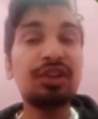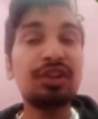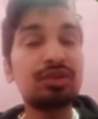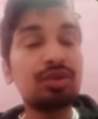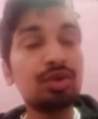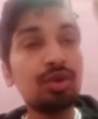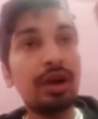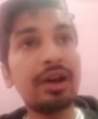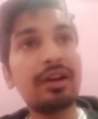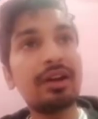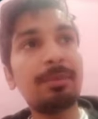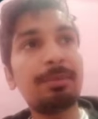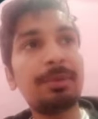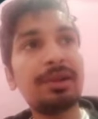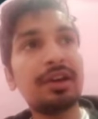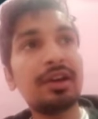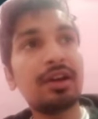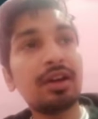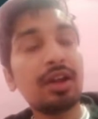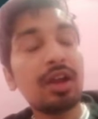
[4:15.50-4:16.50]
200
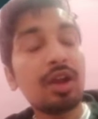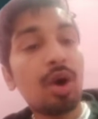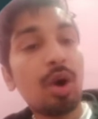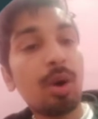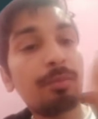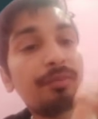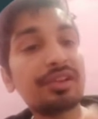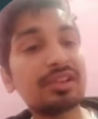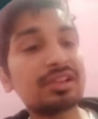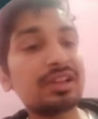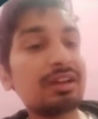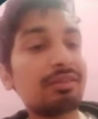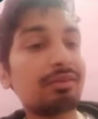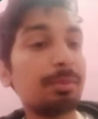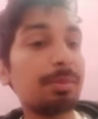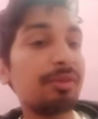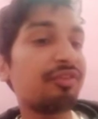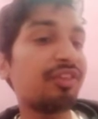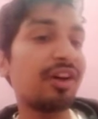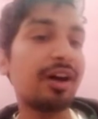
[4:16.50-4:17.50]
period, obviously it will
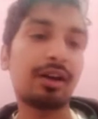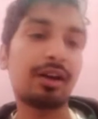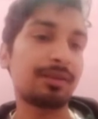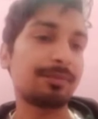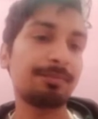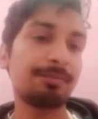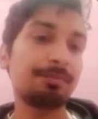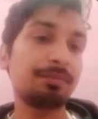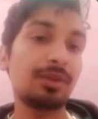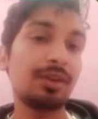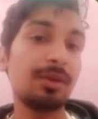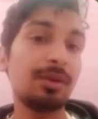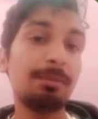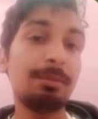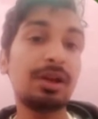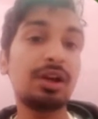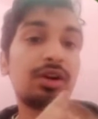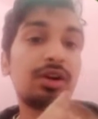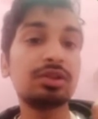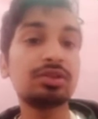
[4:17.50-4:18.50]
be far
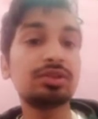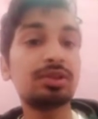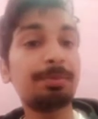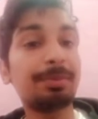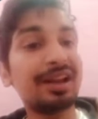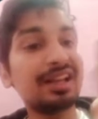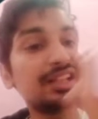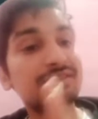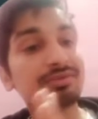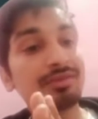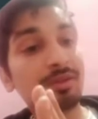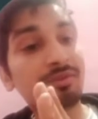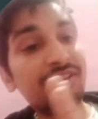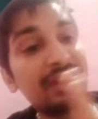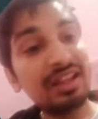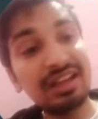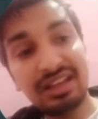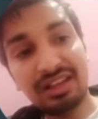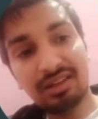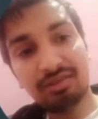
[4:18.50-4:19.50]
because the price will
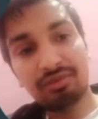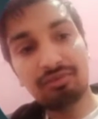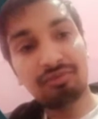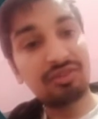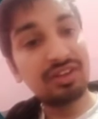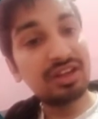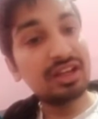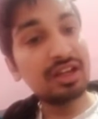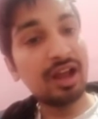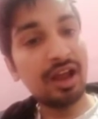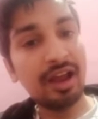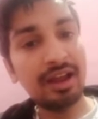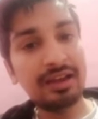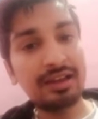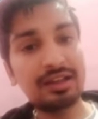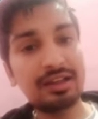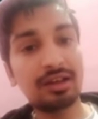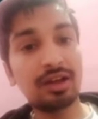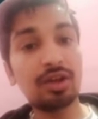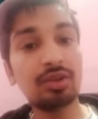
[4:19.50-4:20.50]
vary very
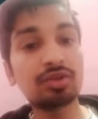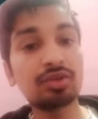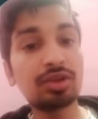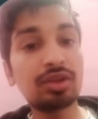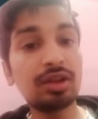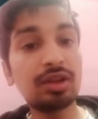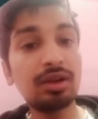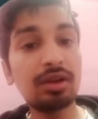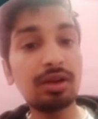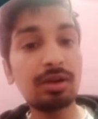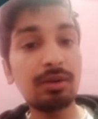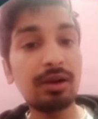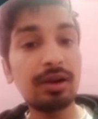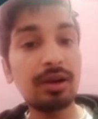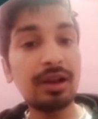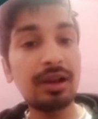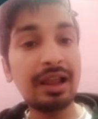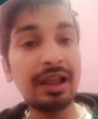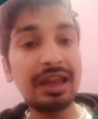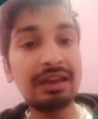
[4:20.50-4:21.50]
highly. So the
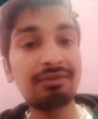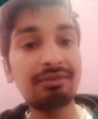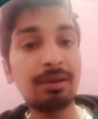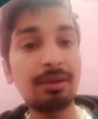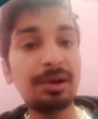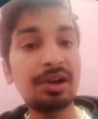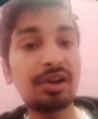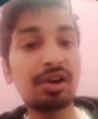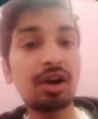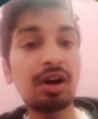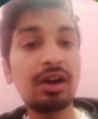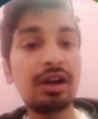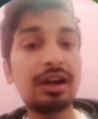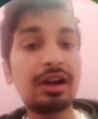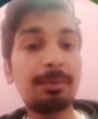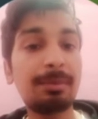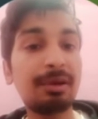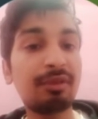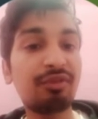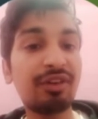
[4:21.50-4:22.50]
line will be drawn a
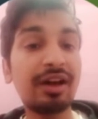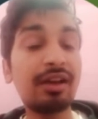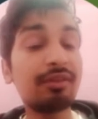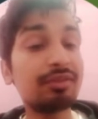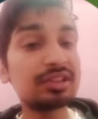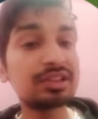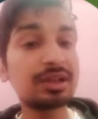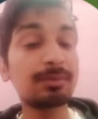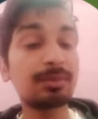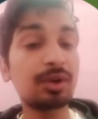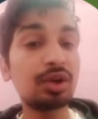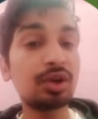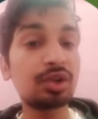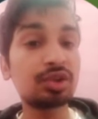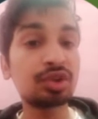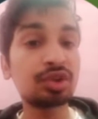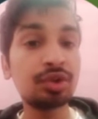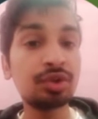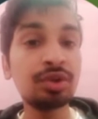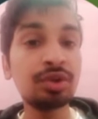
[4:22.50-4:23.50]
little bit far, which I'm going to
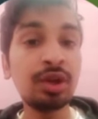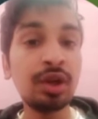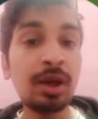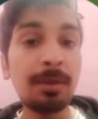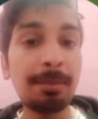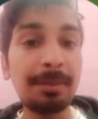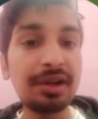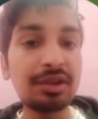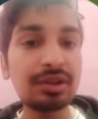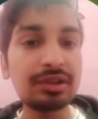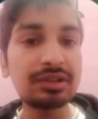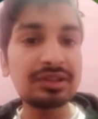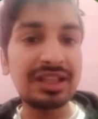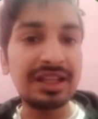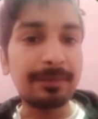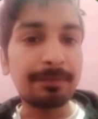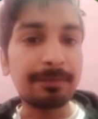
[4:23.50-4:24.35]
show you. But you can see